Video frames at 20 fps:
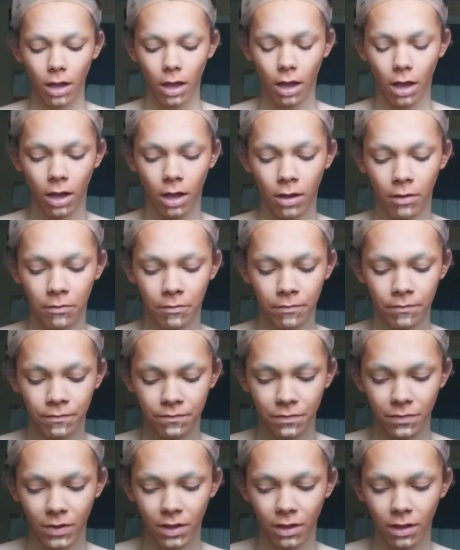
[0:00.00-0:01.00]

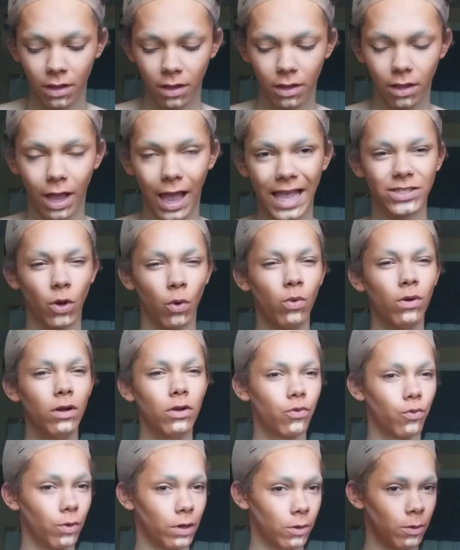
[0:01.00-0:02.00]
I
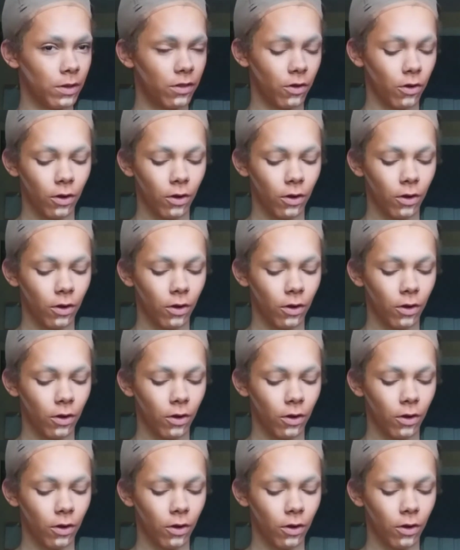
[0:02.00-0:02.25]
don't agree with